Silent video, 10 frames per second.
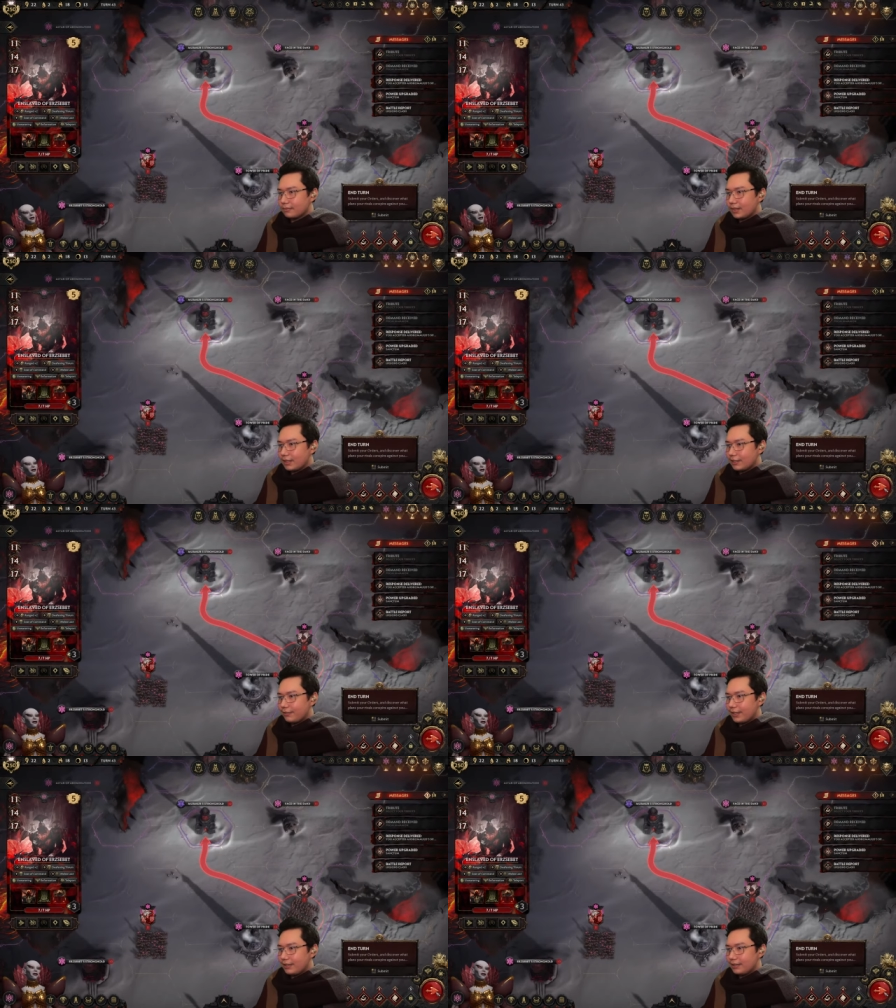No, it's
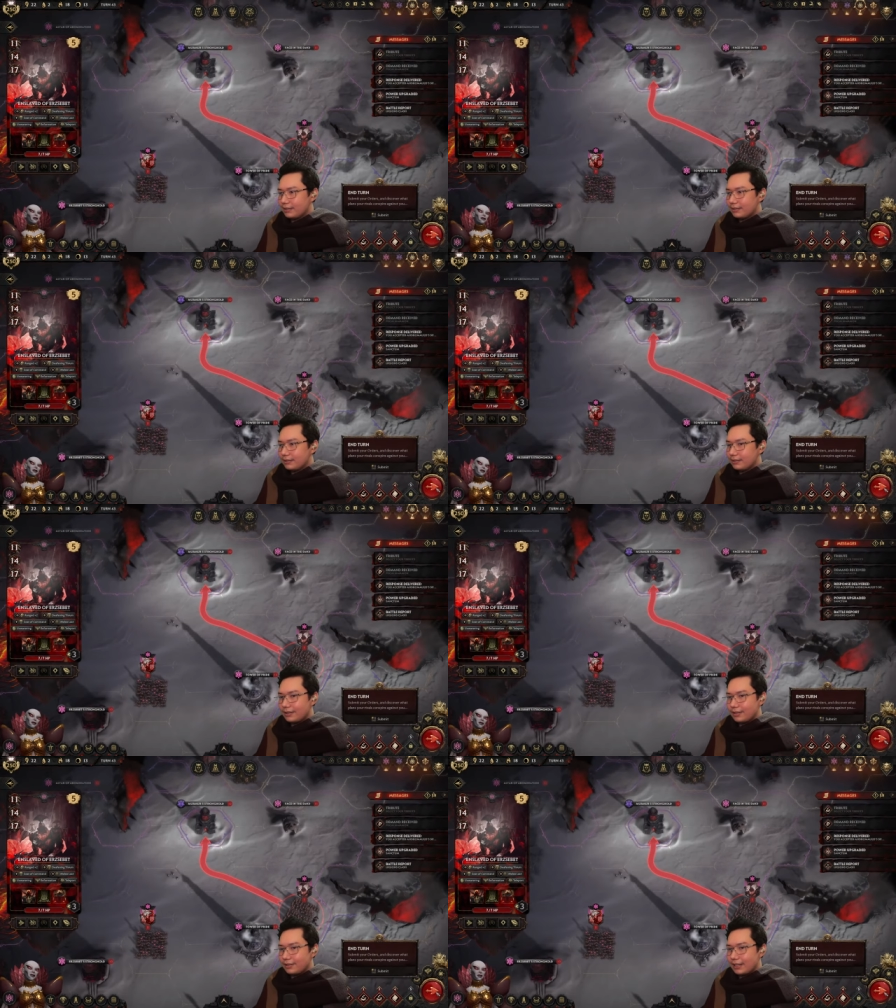fine.
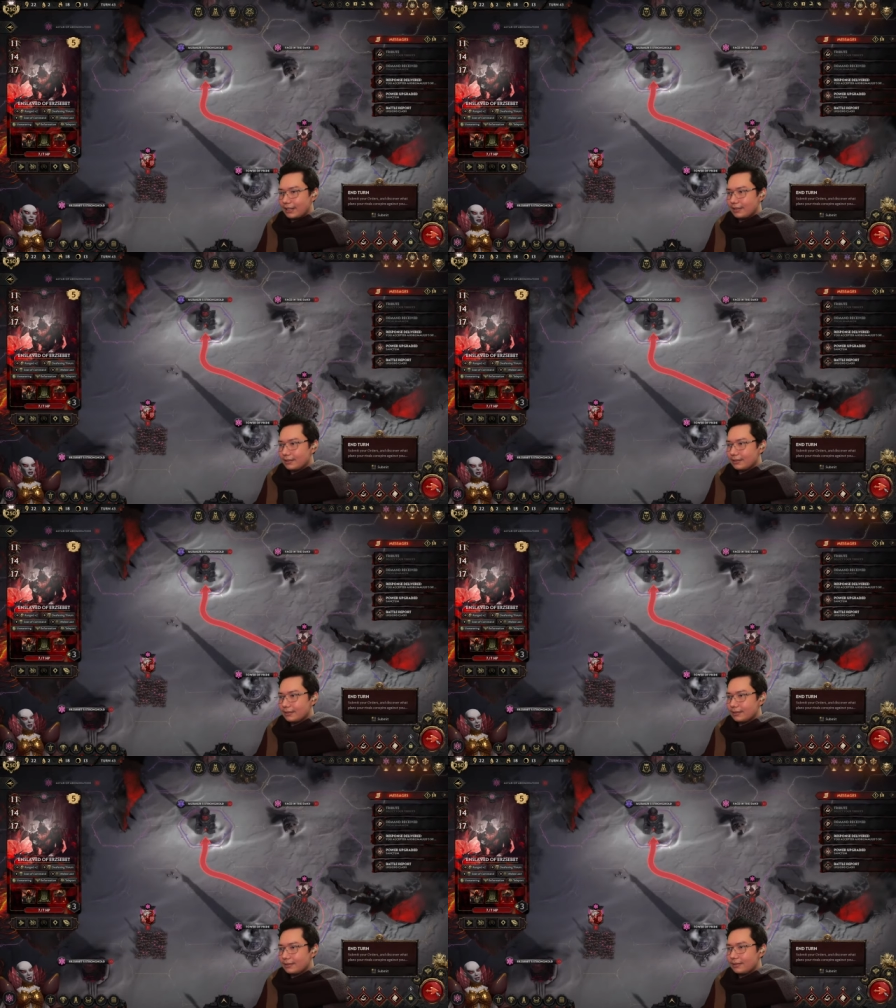Okay.
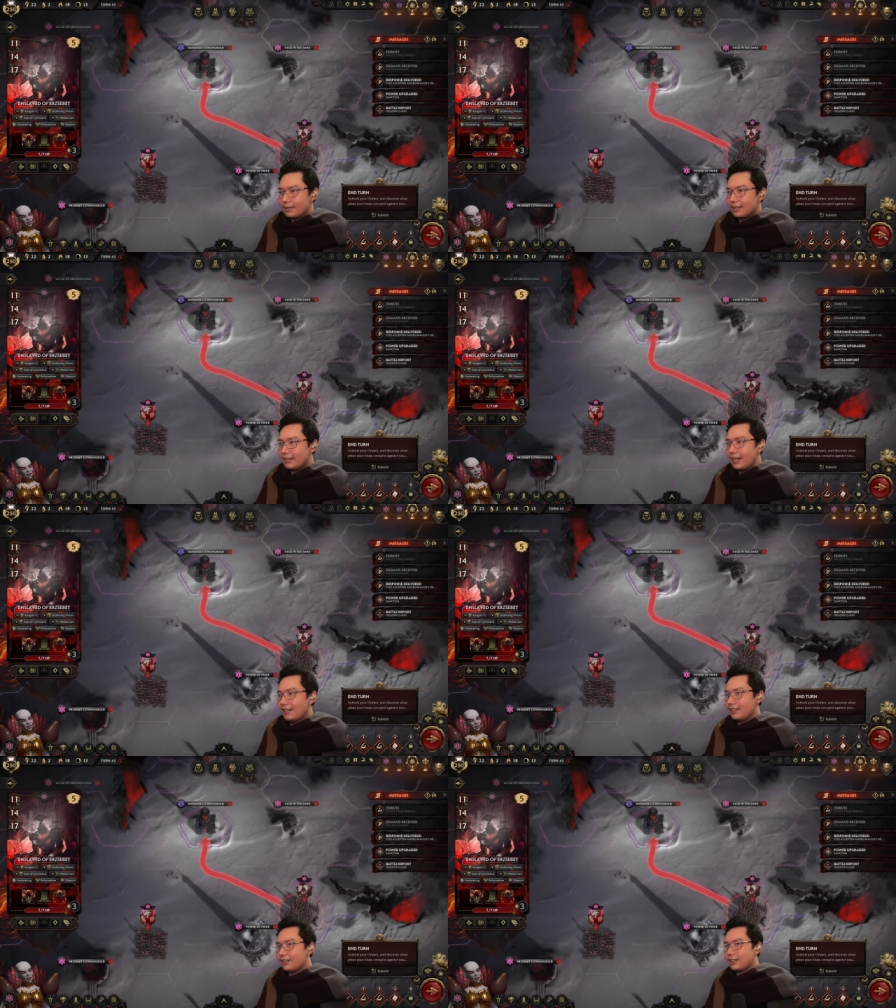Let's
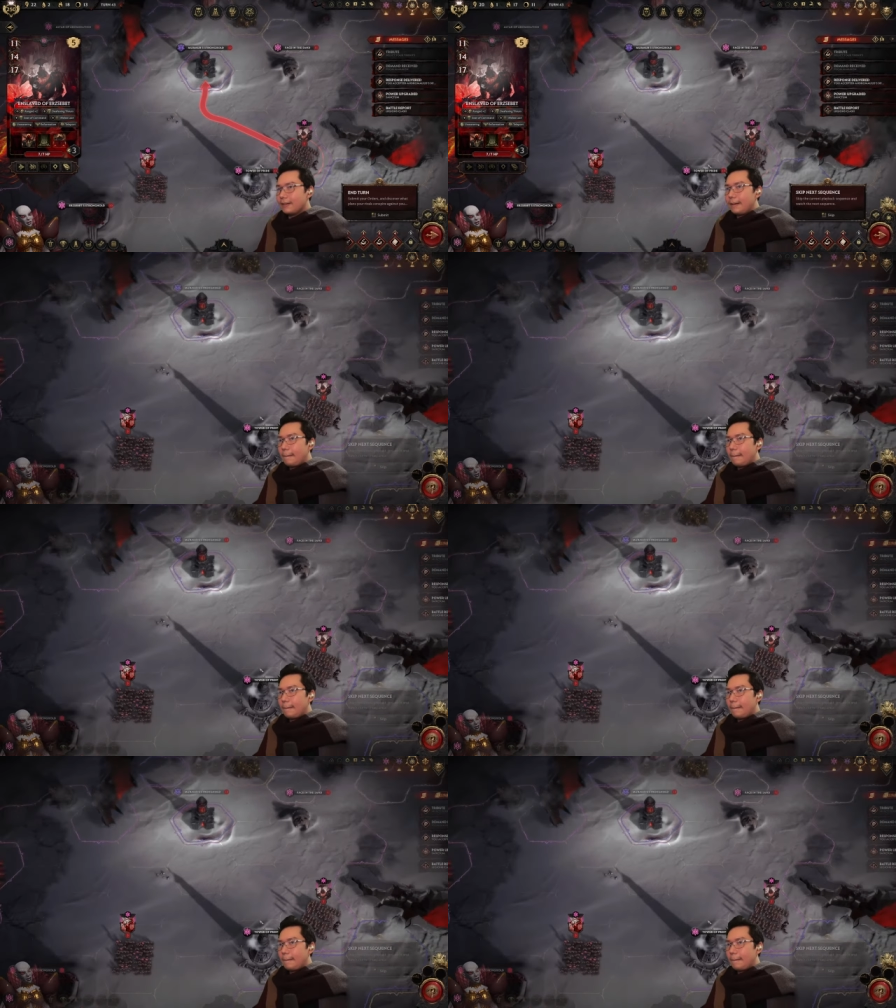end the turn.